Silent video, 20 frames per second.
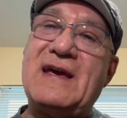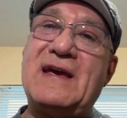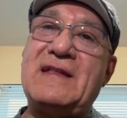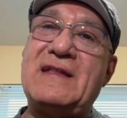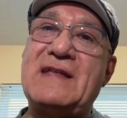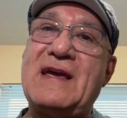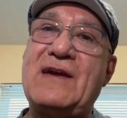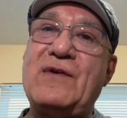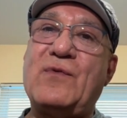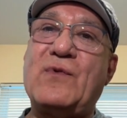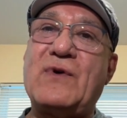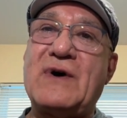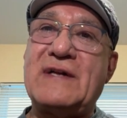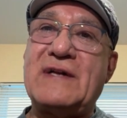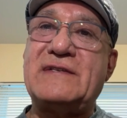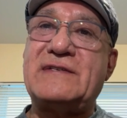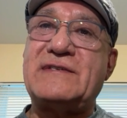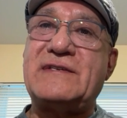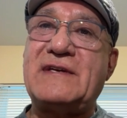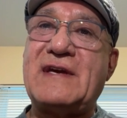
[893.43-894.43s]
and they
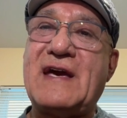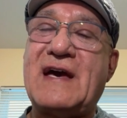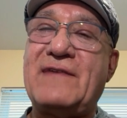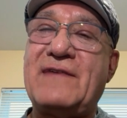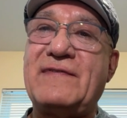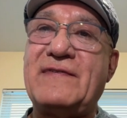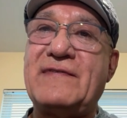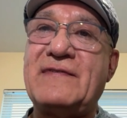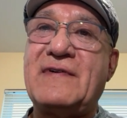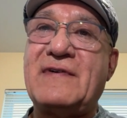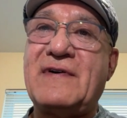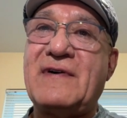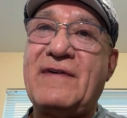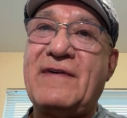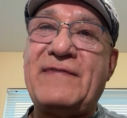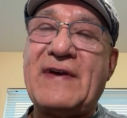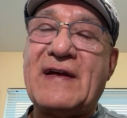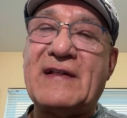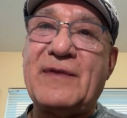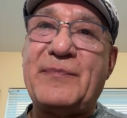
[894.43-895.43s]
want to have
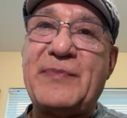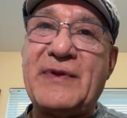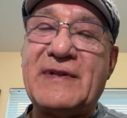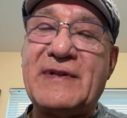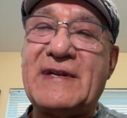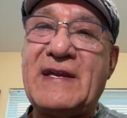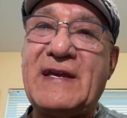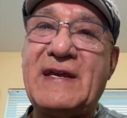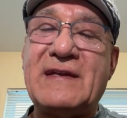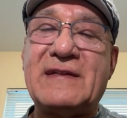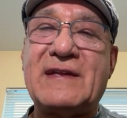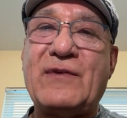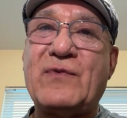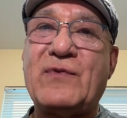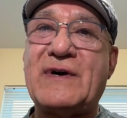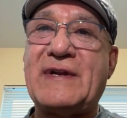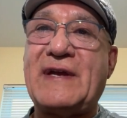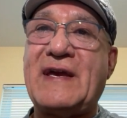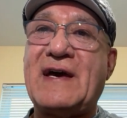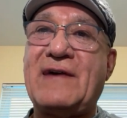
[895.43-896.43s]
availability, and they
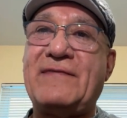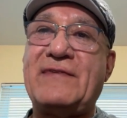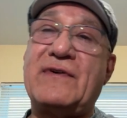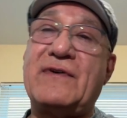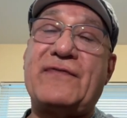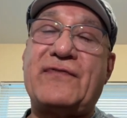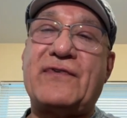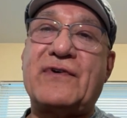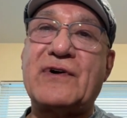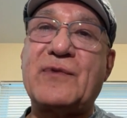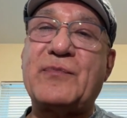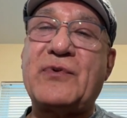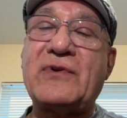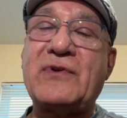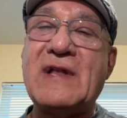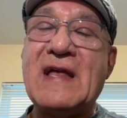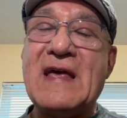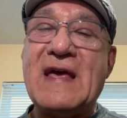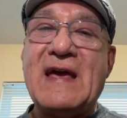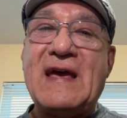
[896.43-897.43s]
want to have it
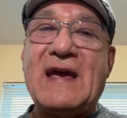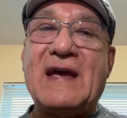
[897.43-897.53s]
affordable.